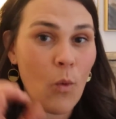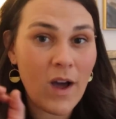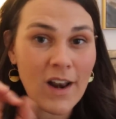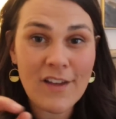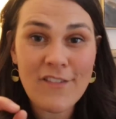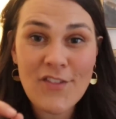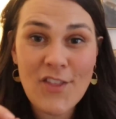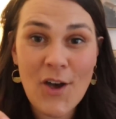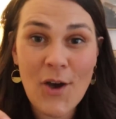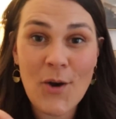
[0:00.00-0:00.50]

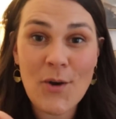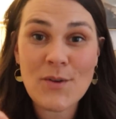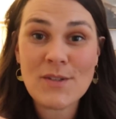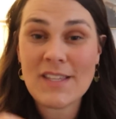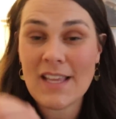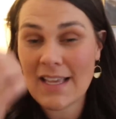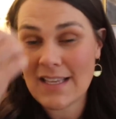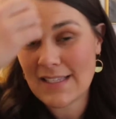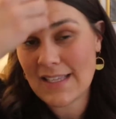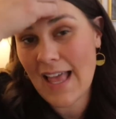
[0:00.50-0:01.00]
One of
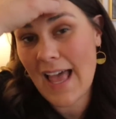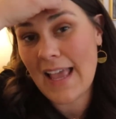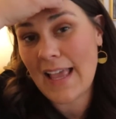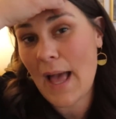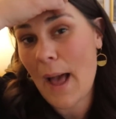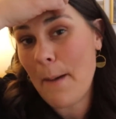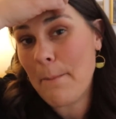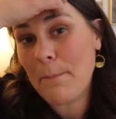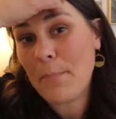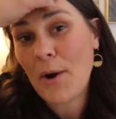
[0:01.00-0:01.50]
those is
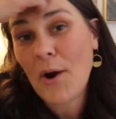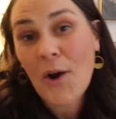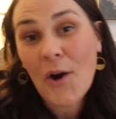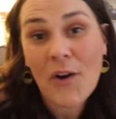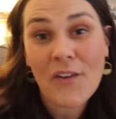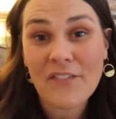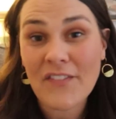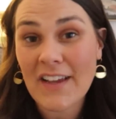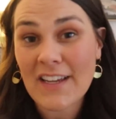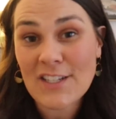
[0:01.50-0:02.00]
like a
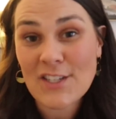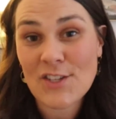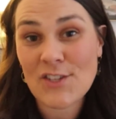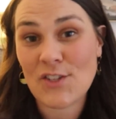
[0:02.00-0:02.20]
perfect